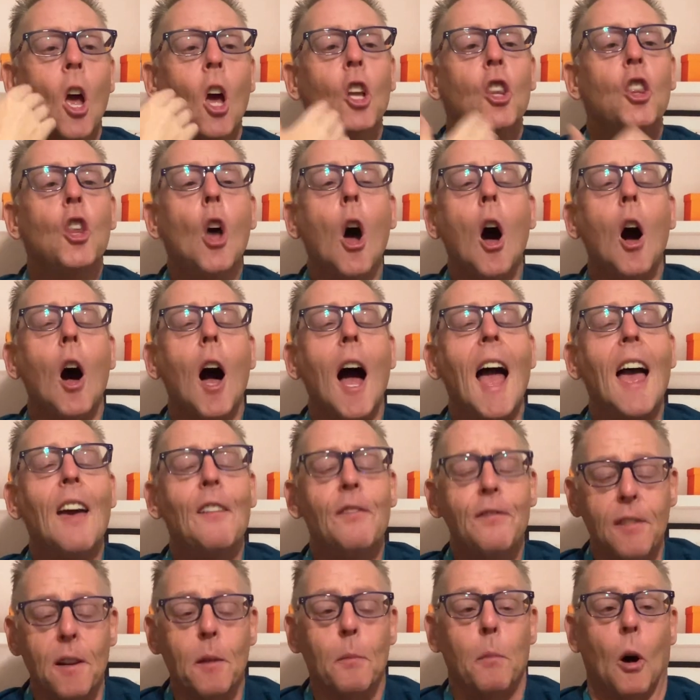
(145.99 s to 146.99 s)
not
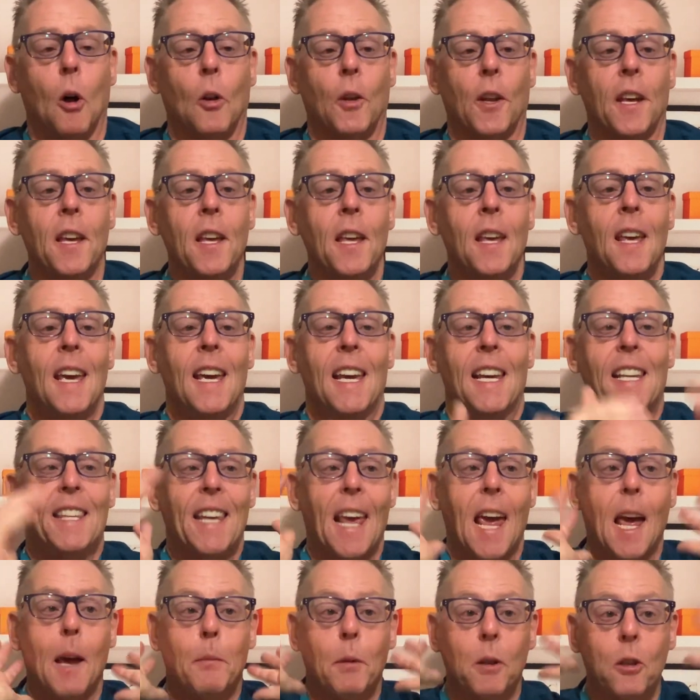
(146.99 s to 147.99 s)
everybody is
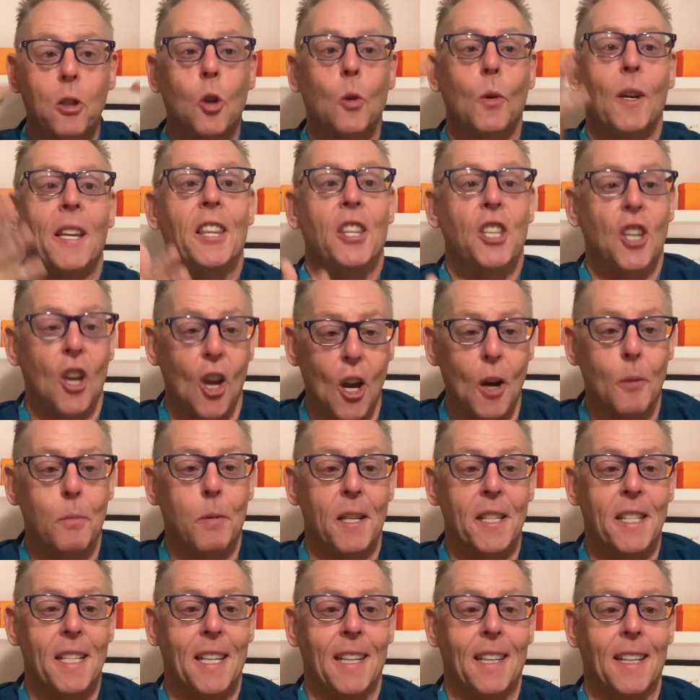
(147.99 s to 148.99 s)
able to
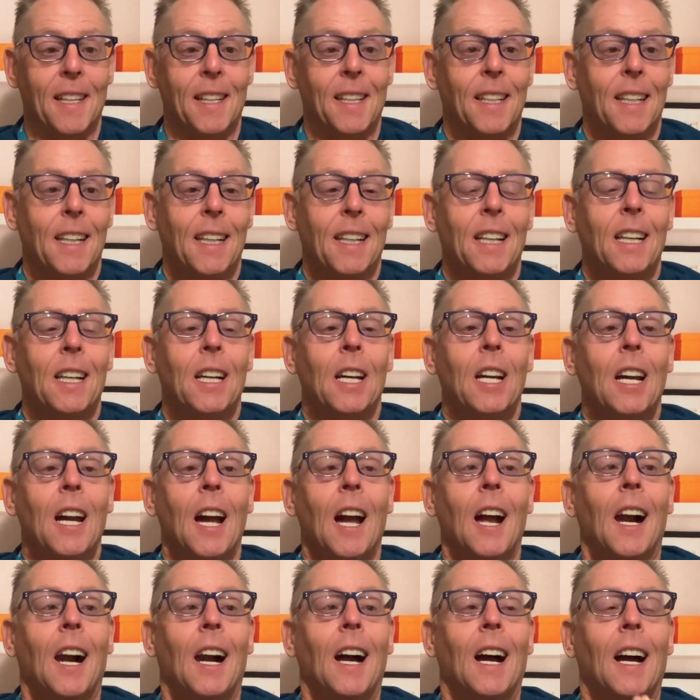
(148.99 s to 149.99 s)
interpret it.
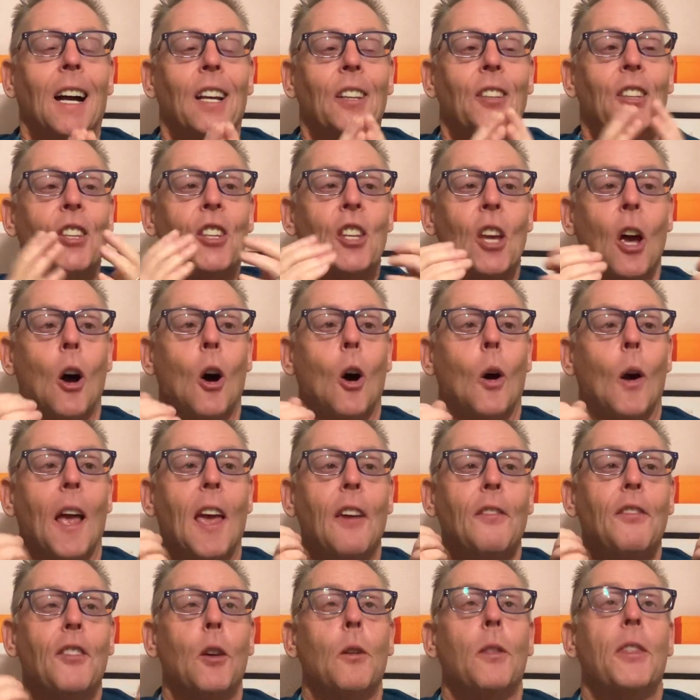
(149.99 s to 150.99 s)
So
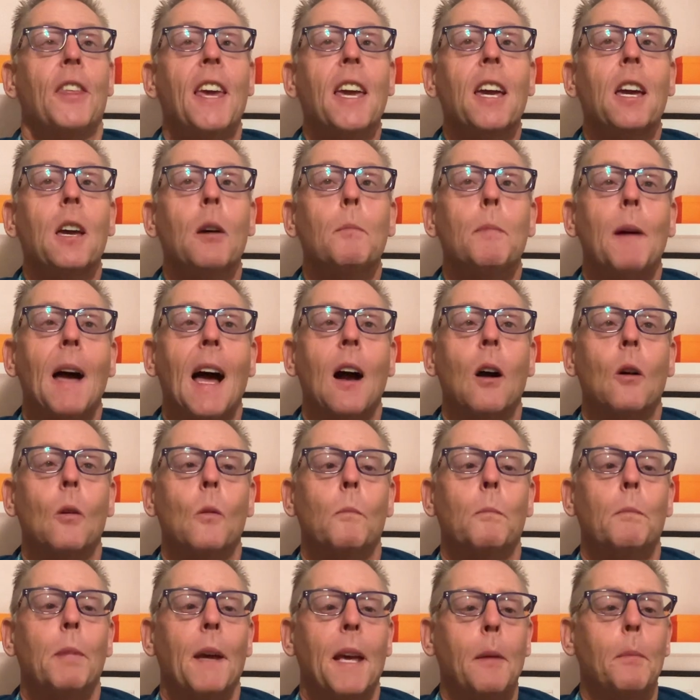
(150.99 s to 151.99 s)
if you think
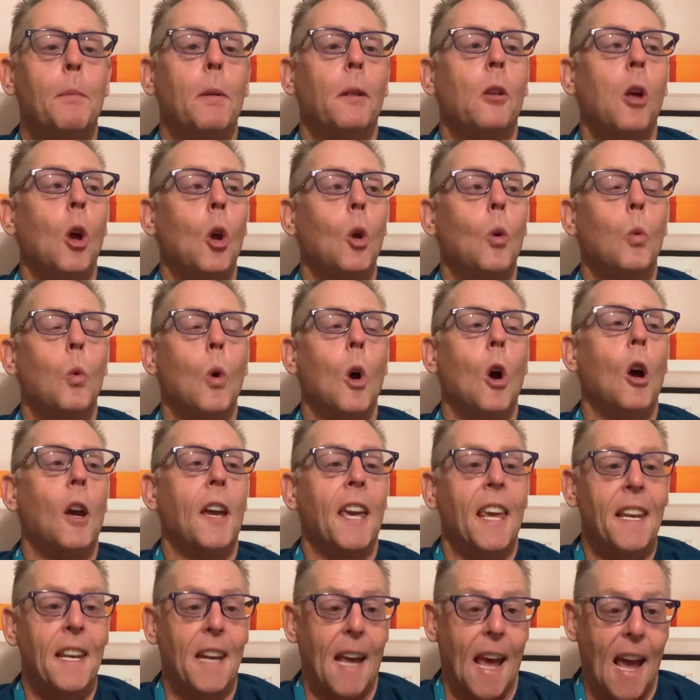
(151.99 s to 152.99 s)
about people who work
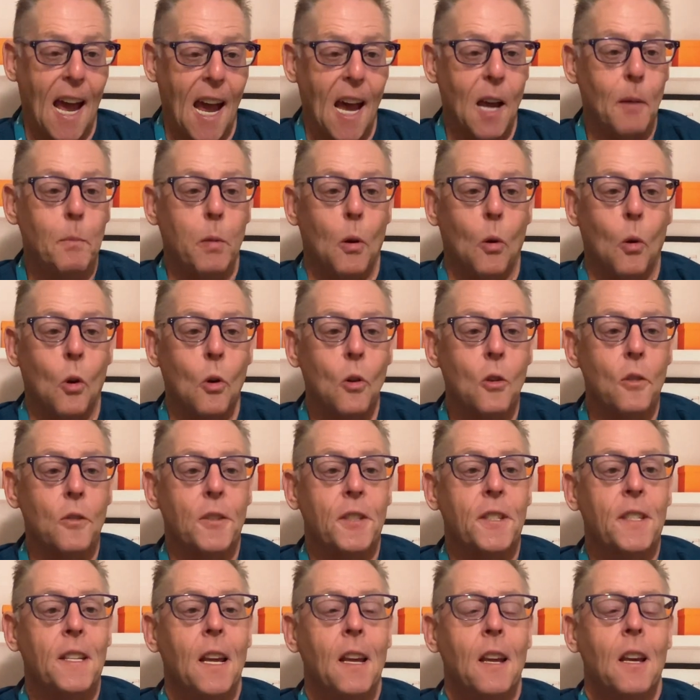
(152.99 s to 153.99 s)
in
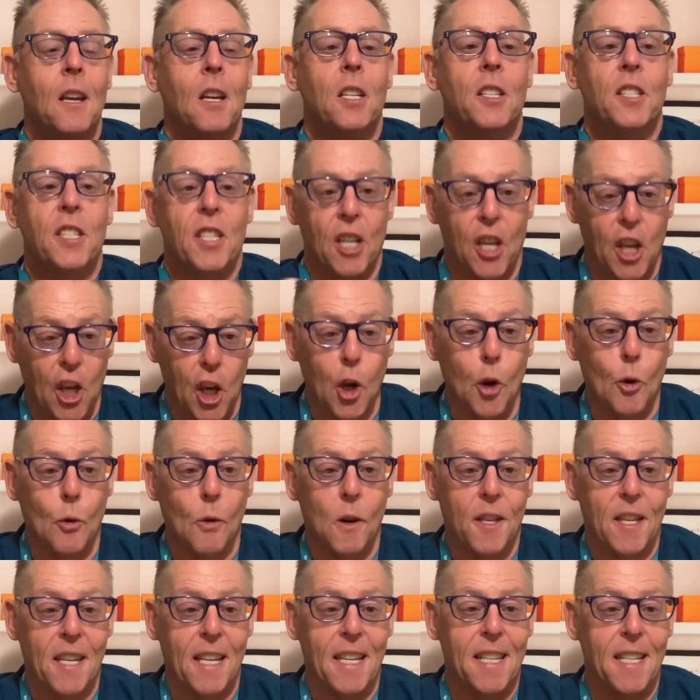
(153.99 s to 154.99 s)
airports,
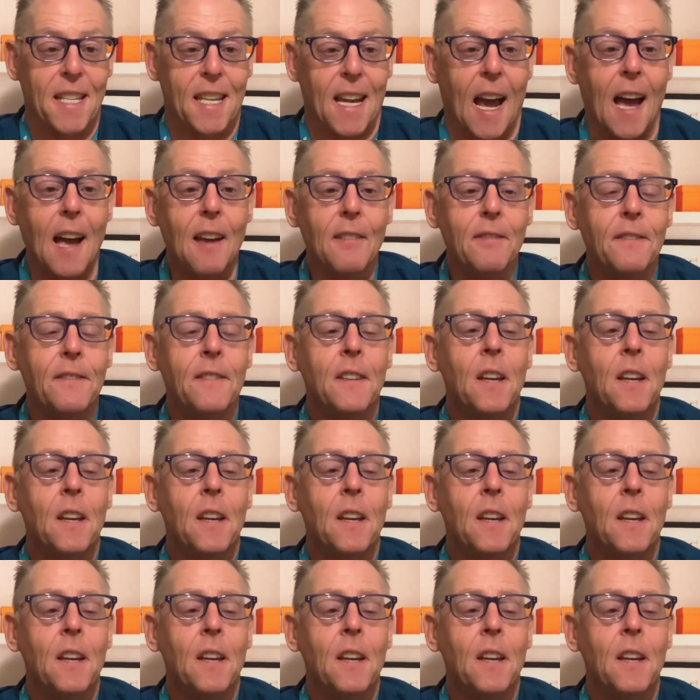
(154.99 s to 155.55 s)
security staff,